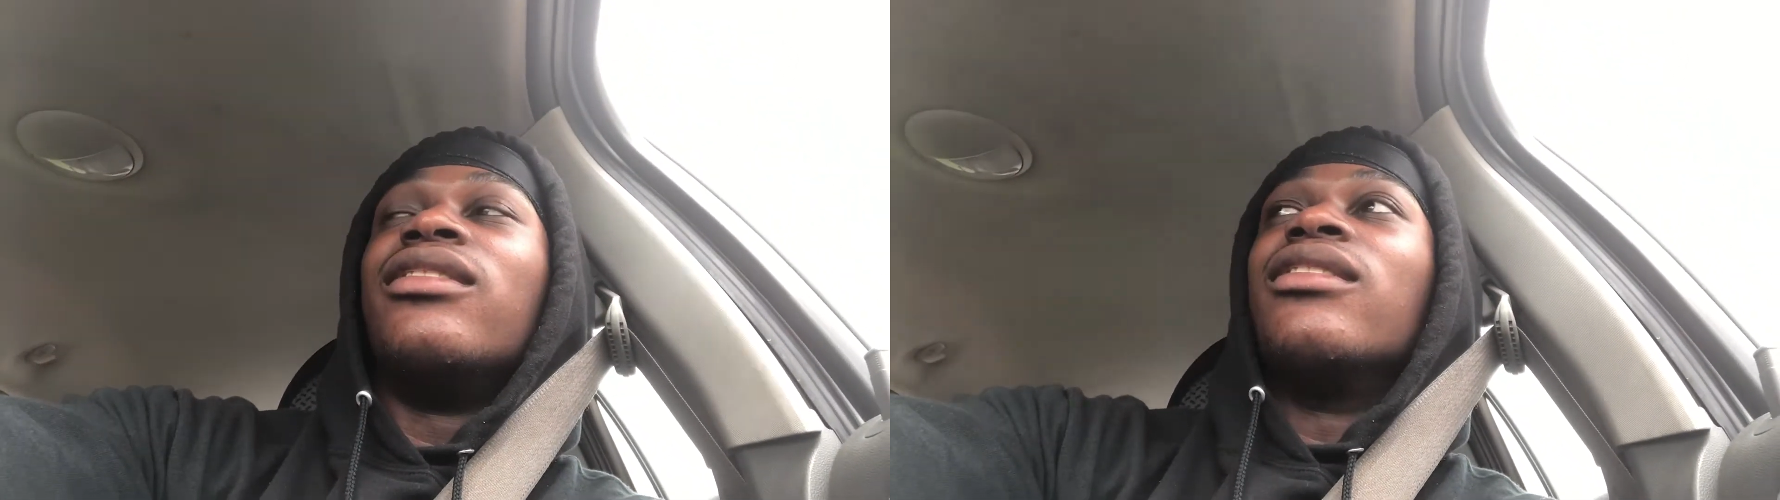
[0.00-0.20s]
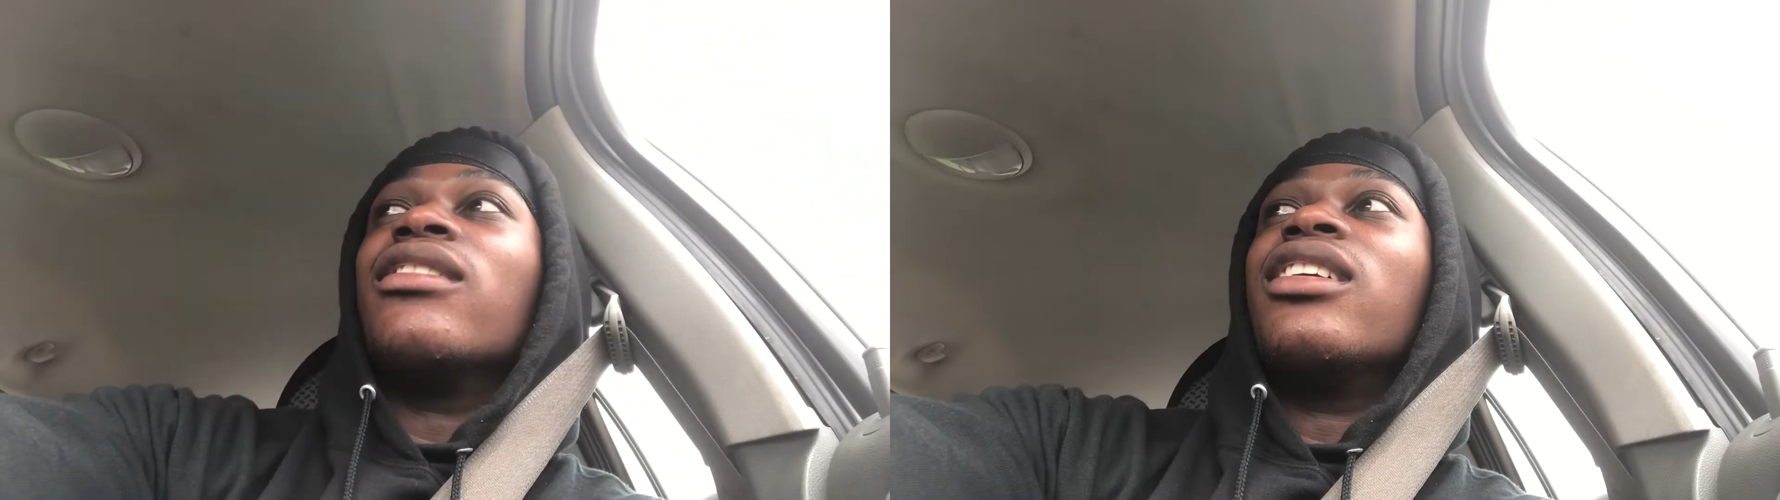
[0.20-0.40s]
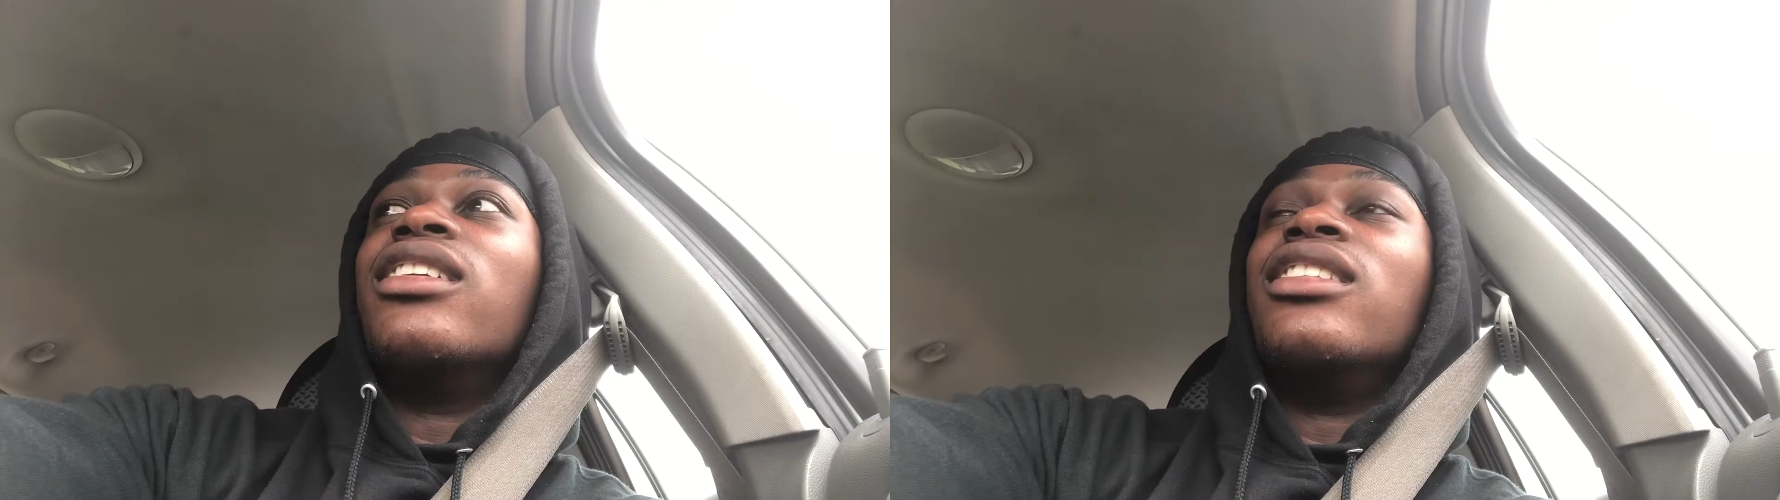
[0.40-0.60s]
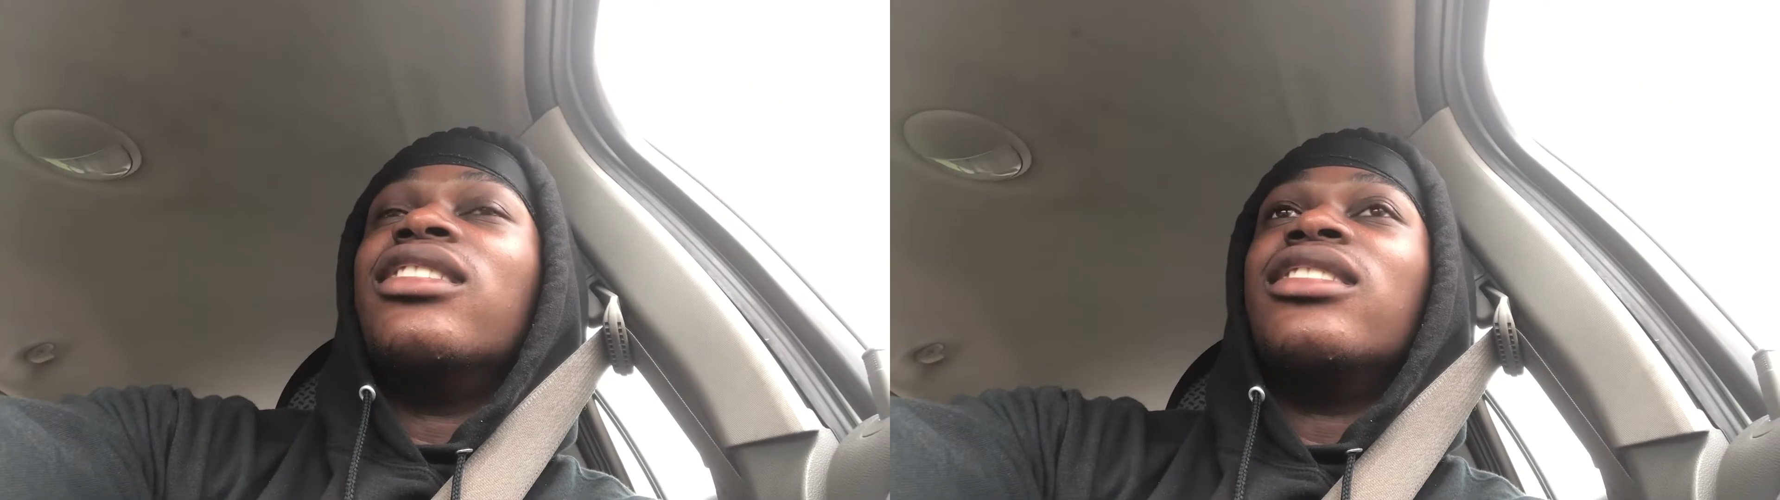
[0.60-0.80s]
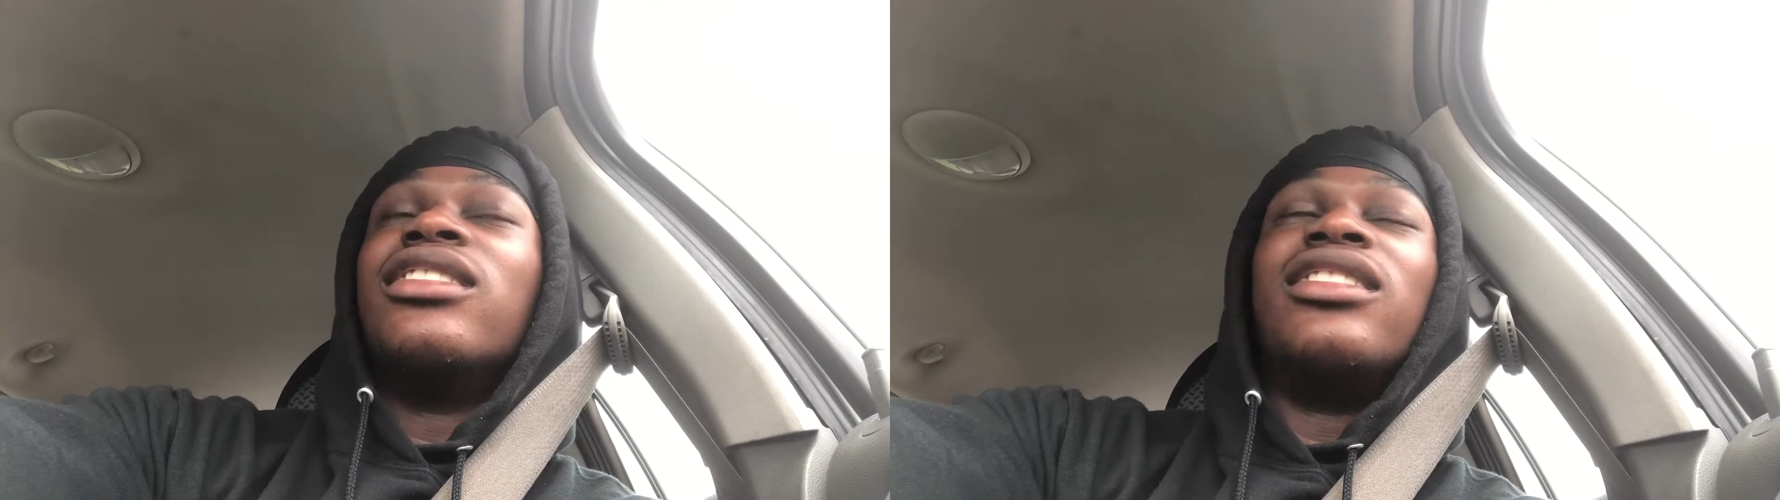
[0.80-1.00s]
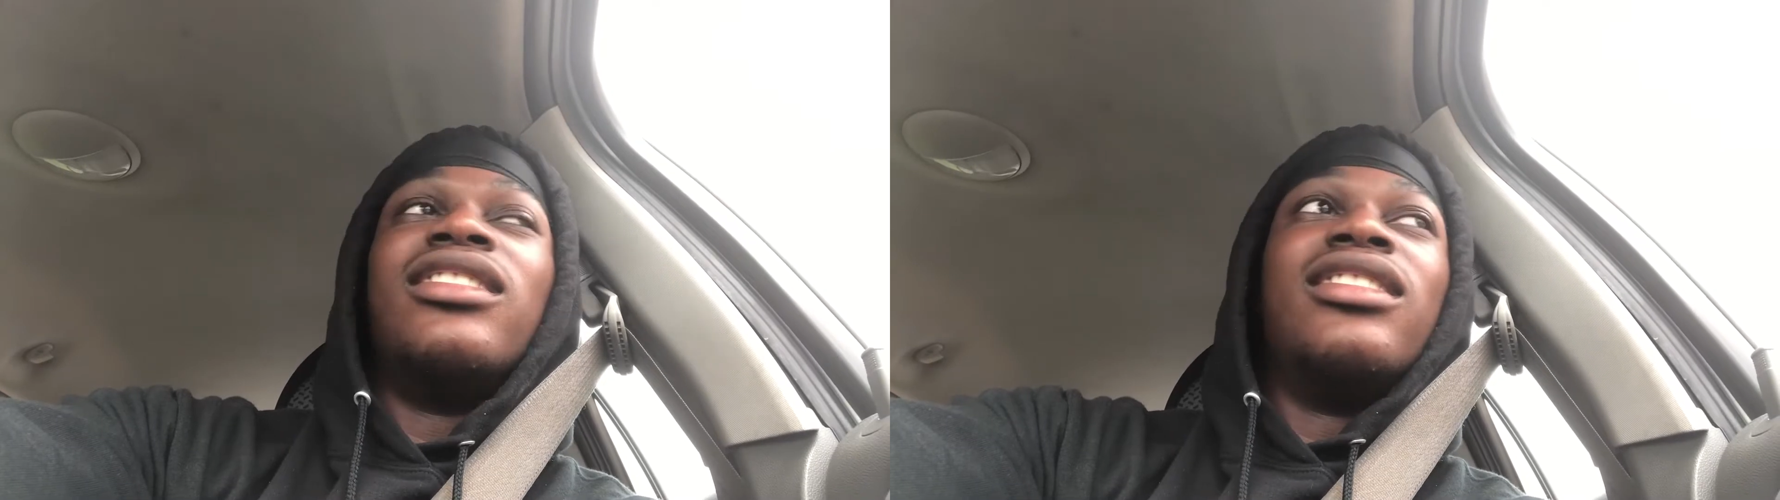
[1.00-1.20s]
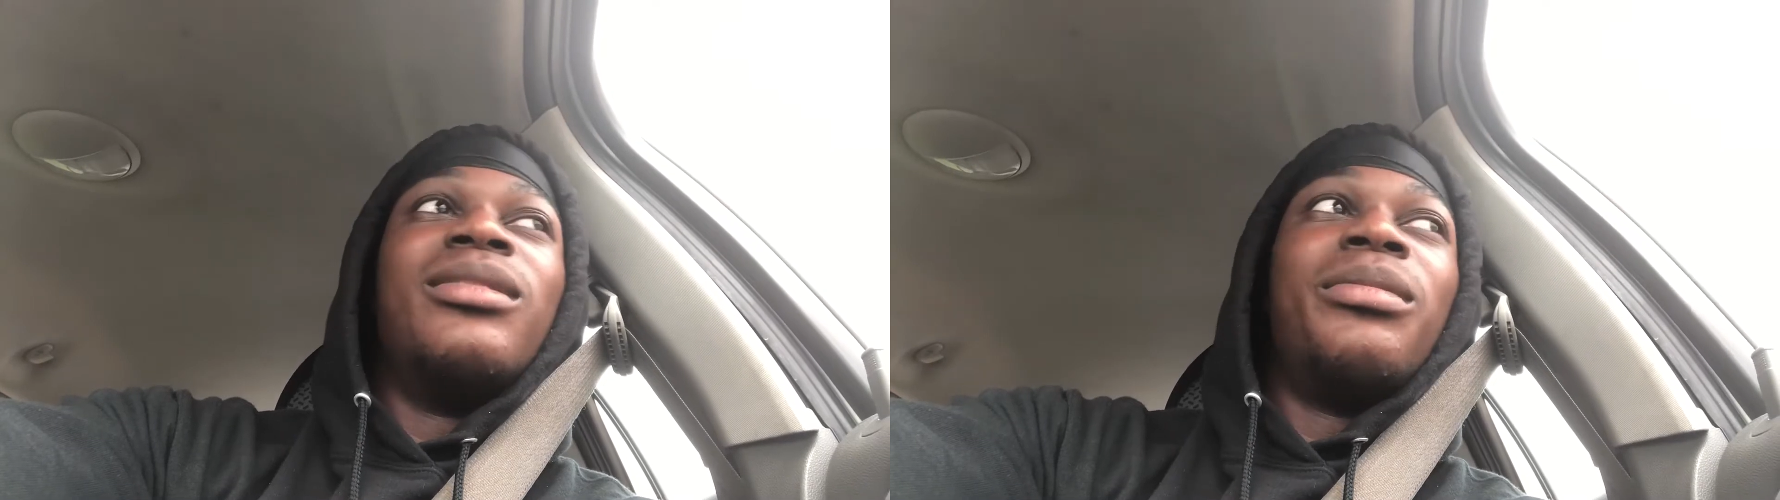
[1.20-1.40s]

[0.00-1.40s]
running and shit,